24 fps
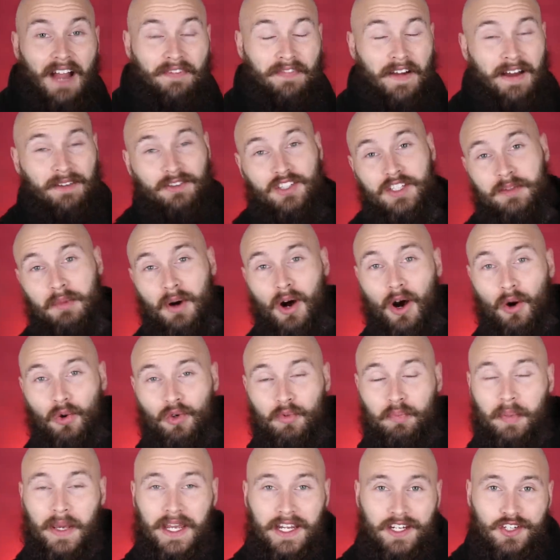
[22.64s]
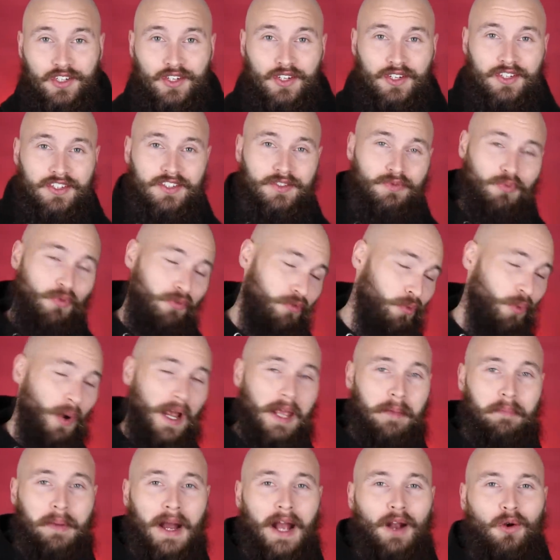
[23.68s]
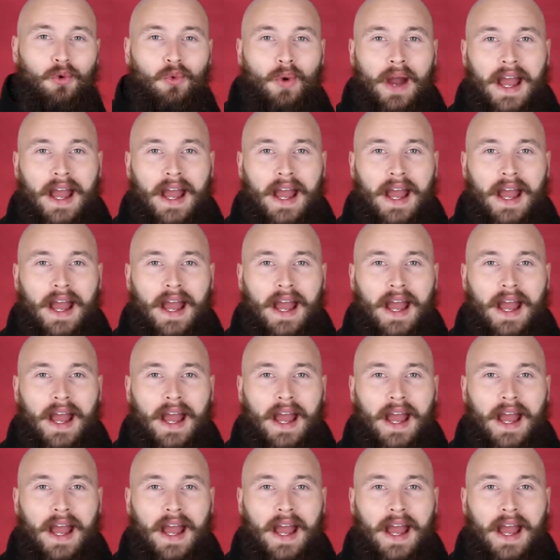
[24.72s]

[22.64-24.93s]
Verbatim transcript: I found some old pictures way back